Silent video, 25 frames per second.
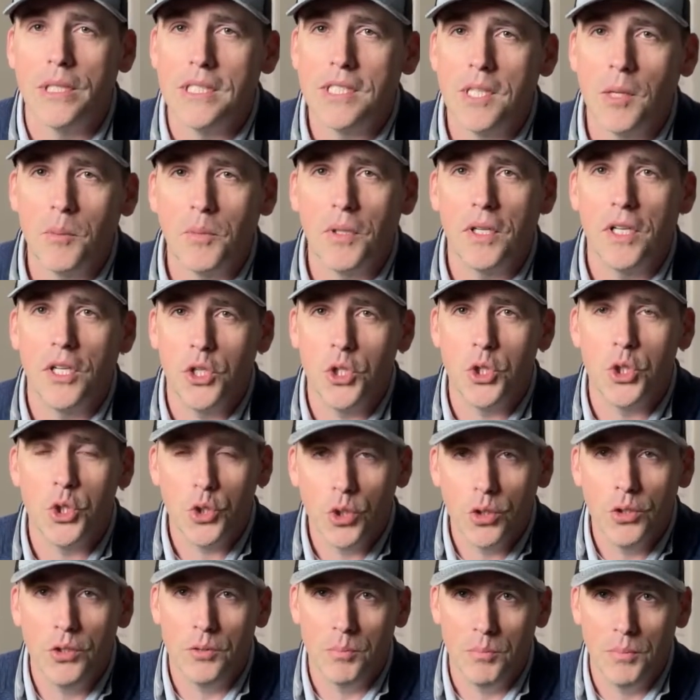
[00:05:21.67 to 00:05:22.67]
something he
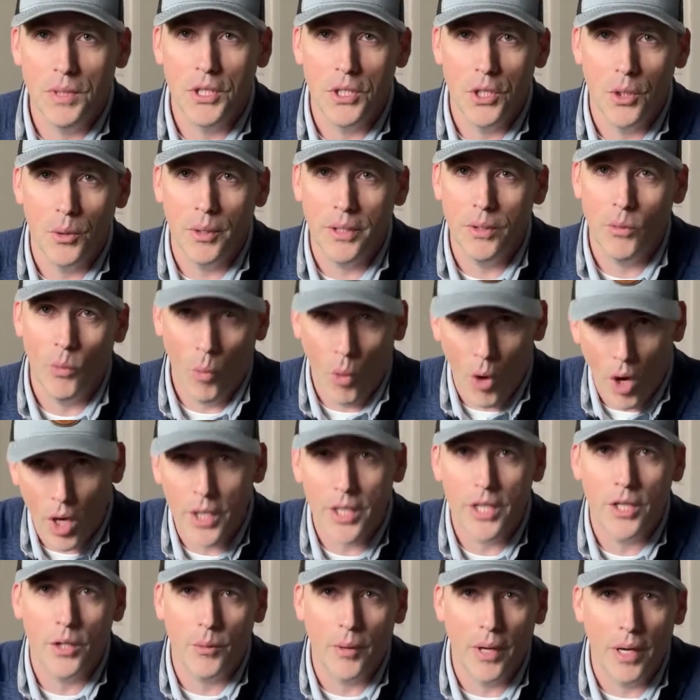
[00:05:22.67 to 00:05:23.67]
shouldn't be doing,
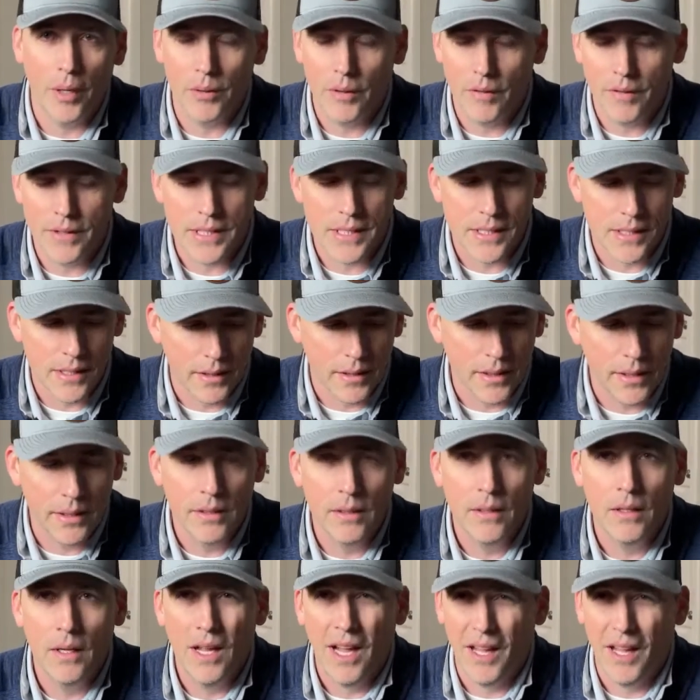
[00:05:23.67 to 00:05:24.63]
walking around in the city.